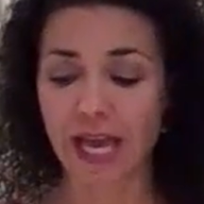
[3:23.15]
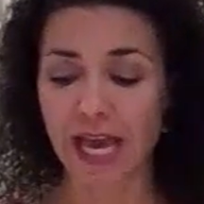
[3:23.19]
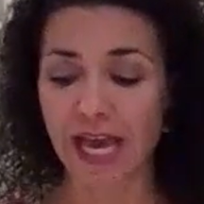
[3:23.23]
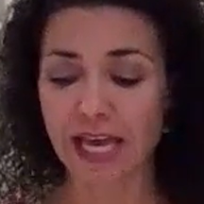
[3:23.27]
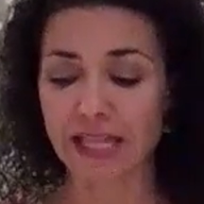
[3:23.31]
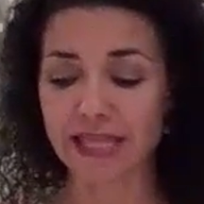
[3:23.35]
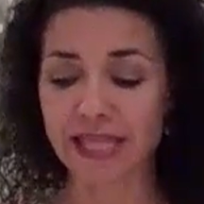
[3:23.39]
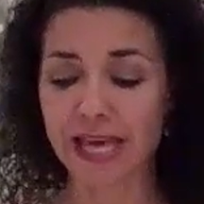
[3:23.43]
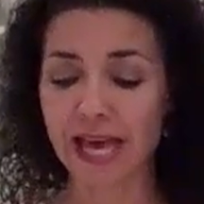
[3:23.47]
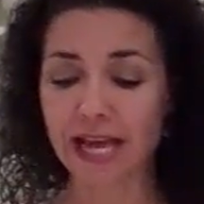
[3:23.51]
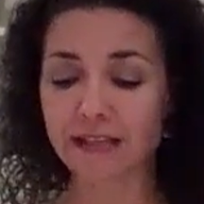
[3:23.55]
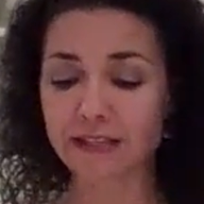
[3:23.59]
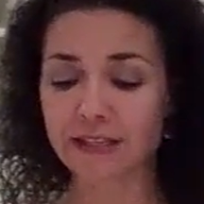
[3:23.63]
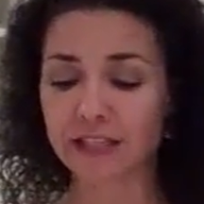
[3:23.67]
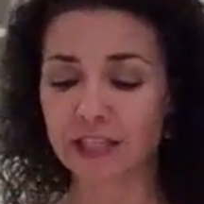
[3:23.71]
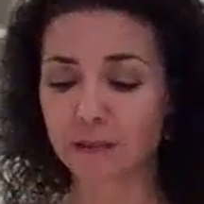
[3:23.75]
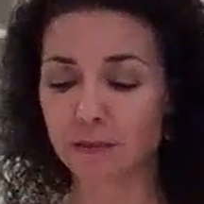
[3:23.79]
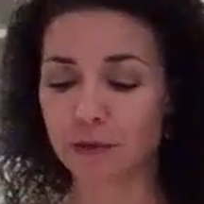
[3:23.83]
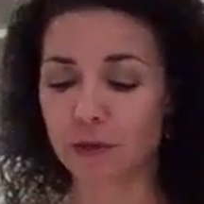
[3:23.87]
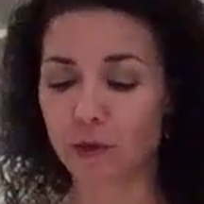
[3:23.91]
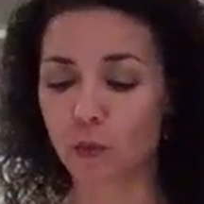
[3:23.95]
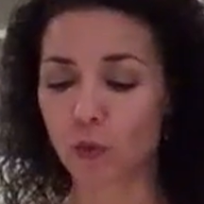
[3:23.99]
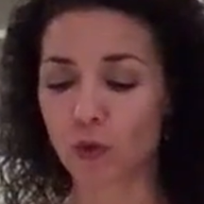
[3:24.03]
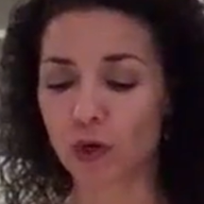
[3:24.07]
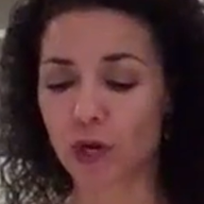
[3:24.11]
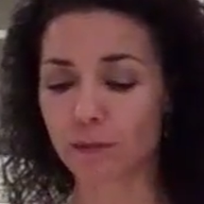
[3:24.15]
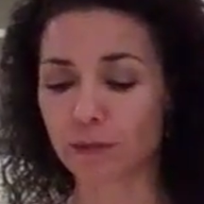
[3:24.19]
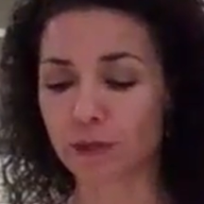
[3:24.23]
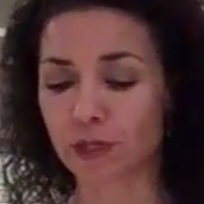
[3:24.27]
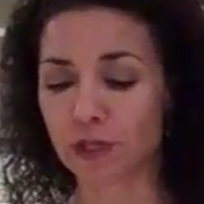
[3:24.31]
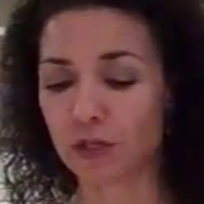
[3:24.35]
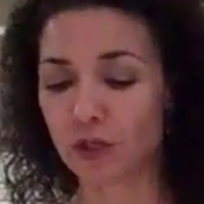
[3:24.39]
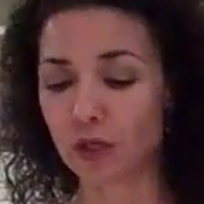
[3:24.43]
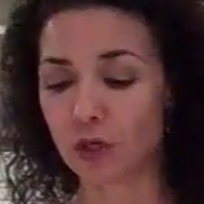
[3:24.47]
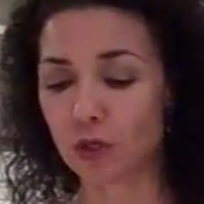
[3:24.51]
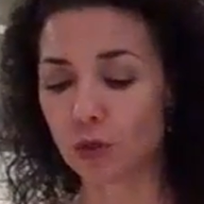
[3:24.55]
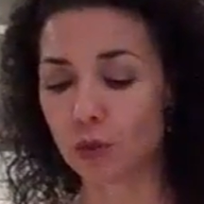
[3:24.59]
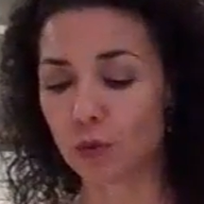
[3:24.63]
and that's going to be what I'm
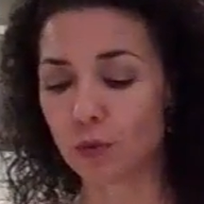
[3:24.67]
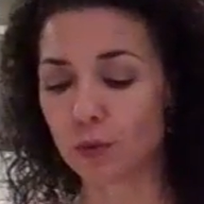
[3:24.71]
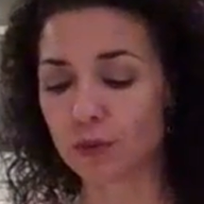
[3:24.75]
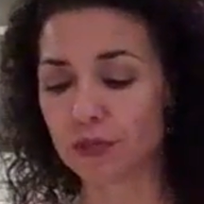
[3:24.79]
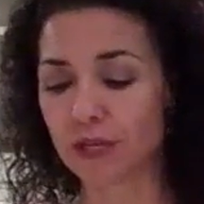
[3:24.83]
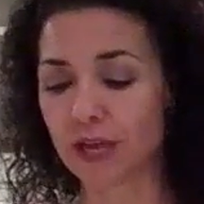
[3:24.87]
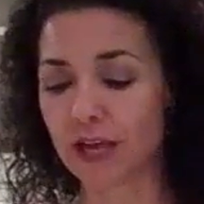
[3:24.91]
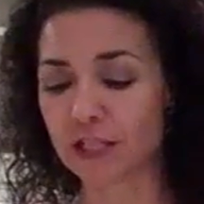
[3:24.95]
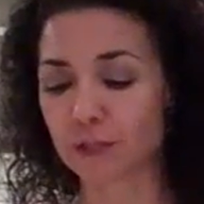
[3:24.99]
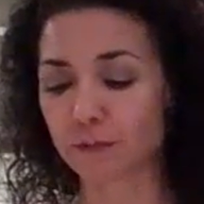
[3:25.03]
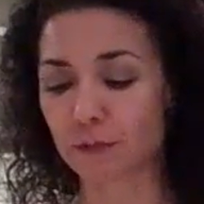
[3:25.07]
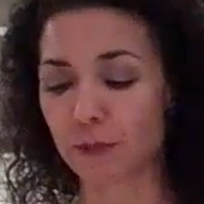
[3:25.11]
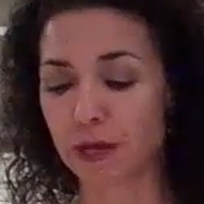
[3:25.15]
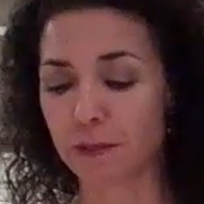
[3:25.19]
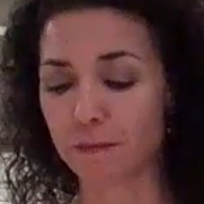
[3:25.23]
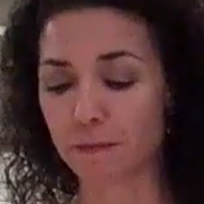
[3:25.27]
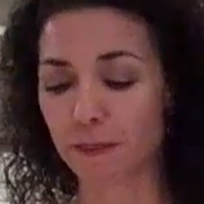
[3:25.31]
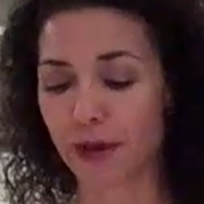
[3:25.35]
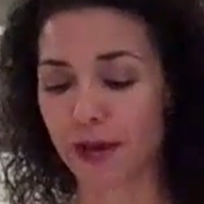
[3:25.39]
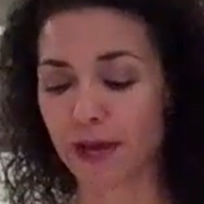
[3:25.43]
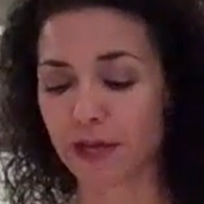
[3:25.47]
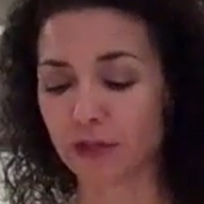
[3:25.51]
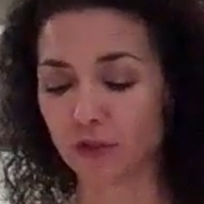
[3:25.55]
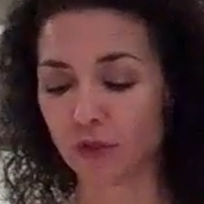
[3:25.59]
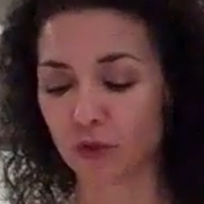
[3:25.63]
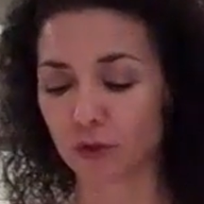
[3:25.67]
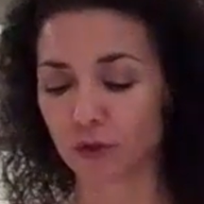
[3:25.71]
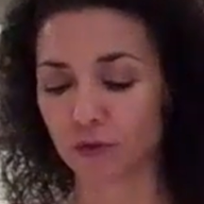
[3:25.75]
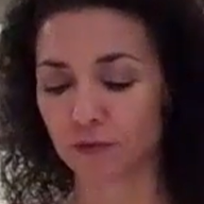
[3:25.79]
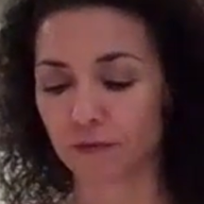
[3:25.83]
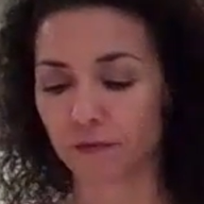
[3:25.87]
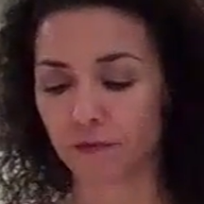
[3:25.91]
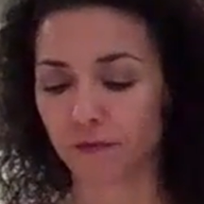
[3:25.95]
going to use as my binder.